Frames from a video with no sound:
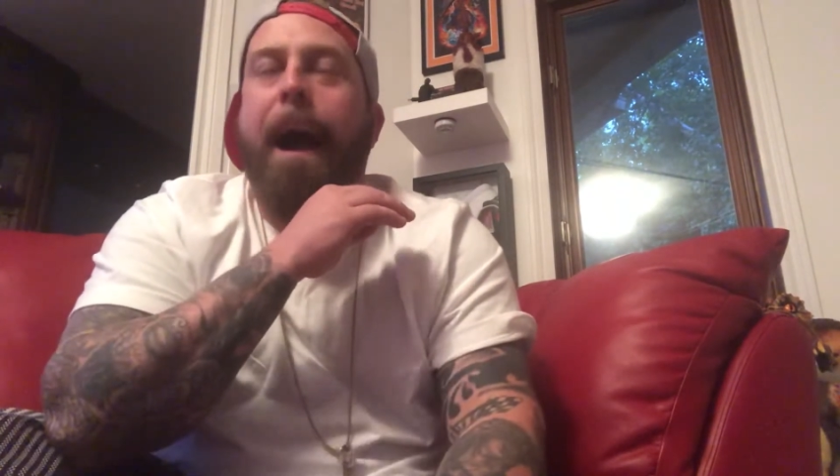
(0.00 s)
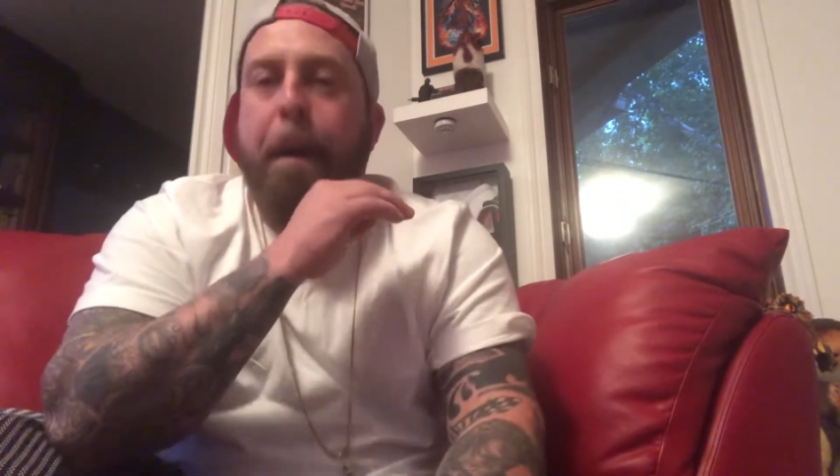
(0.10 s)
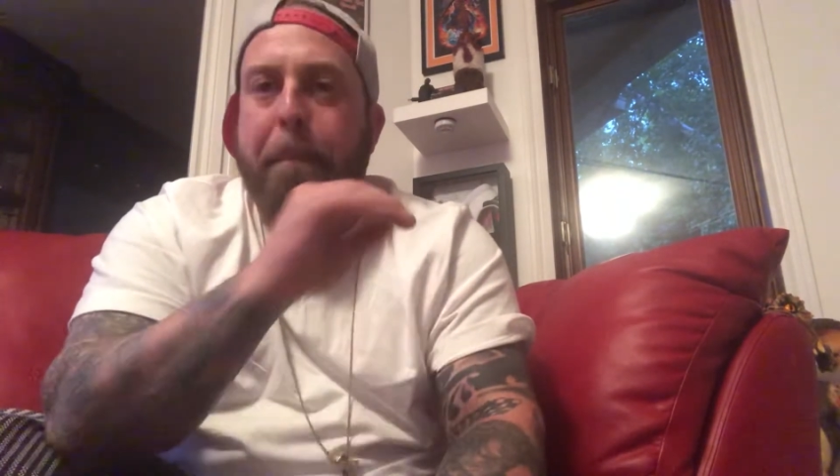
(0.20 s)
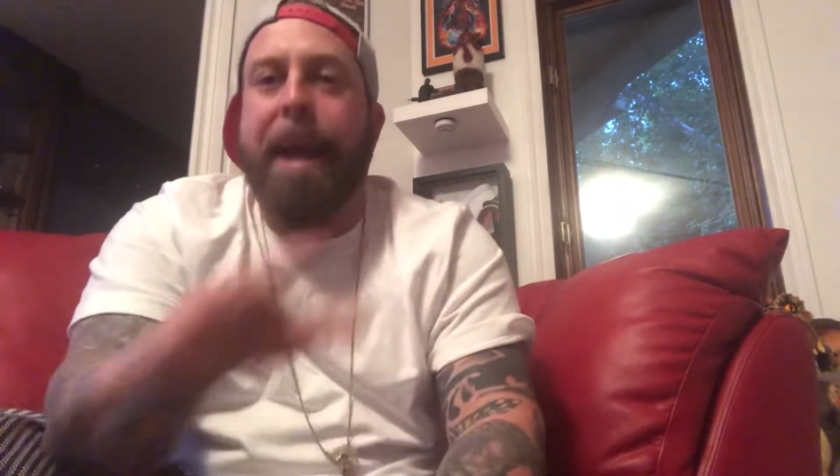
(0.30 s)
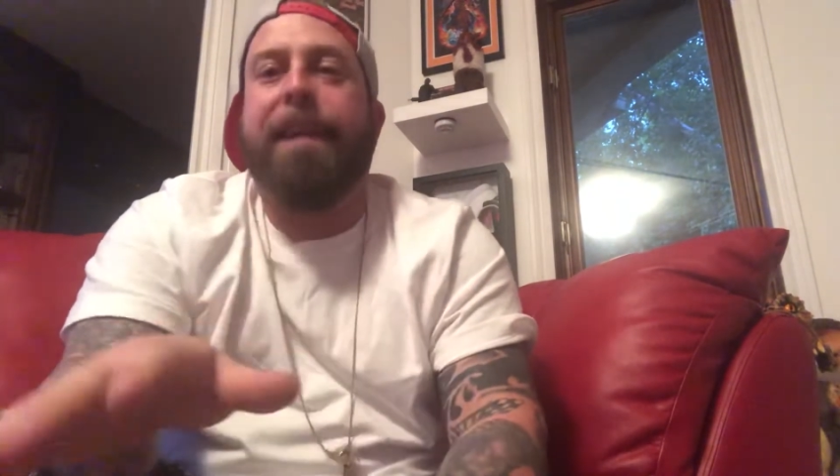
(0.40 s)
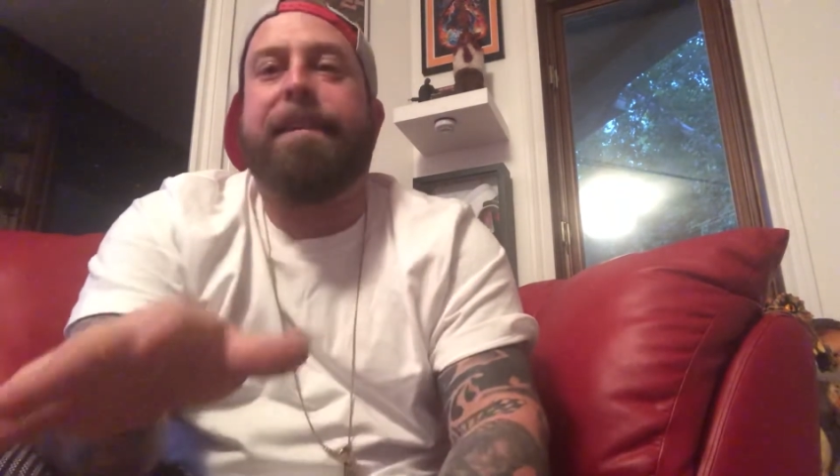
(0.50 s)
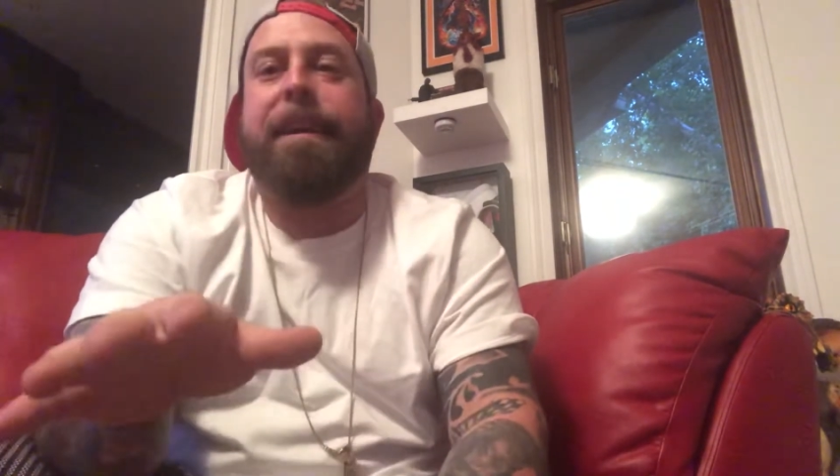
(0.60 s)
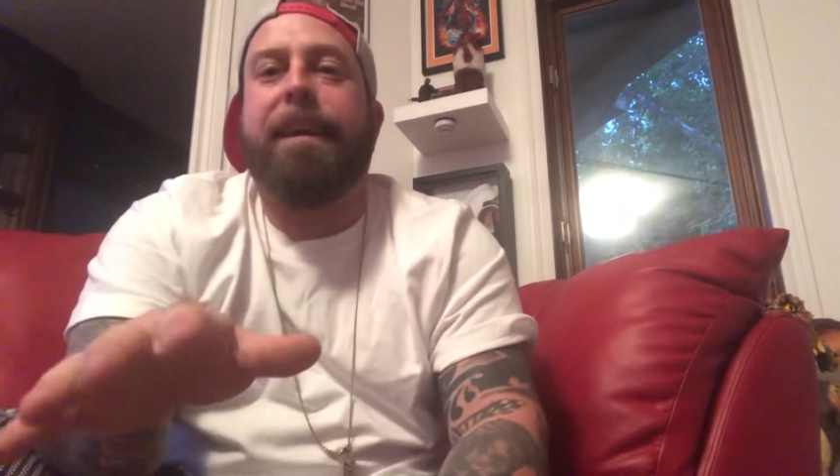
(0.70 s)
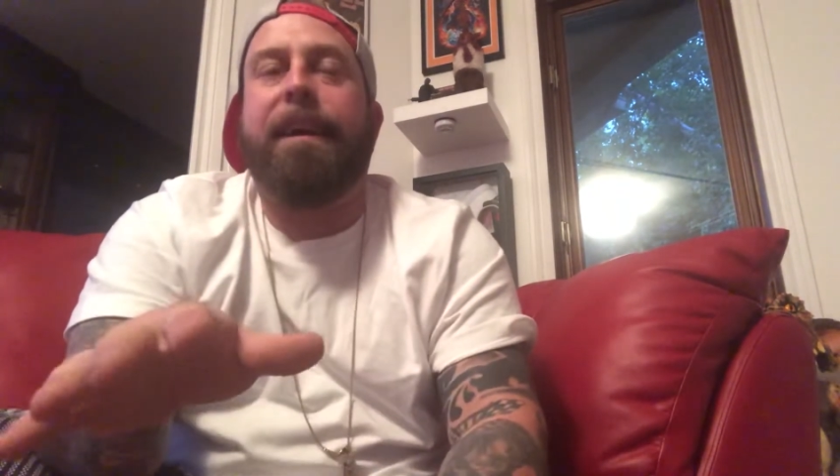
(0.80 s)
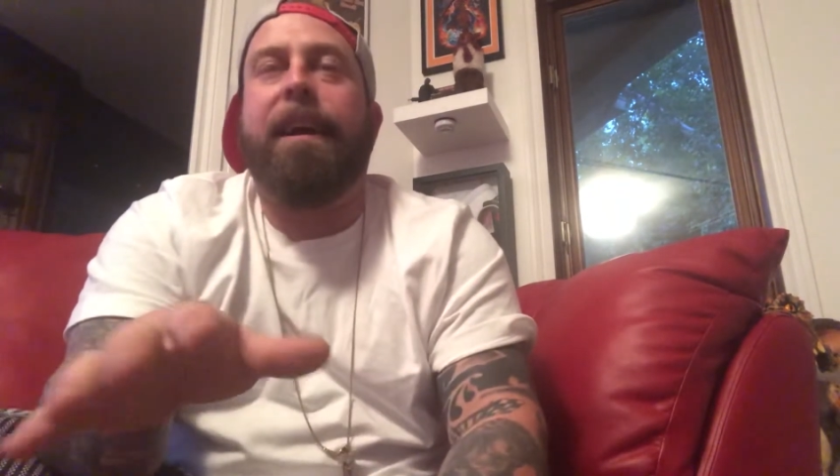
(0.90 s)

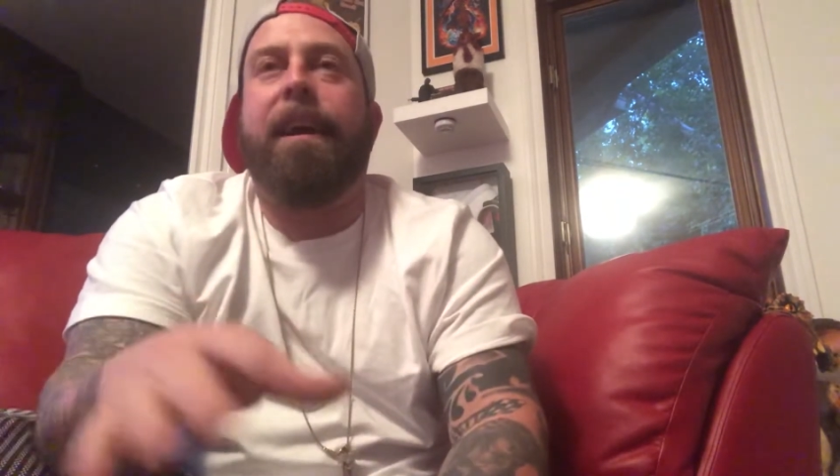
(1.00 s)
amazing,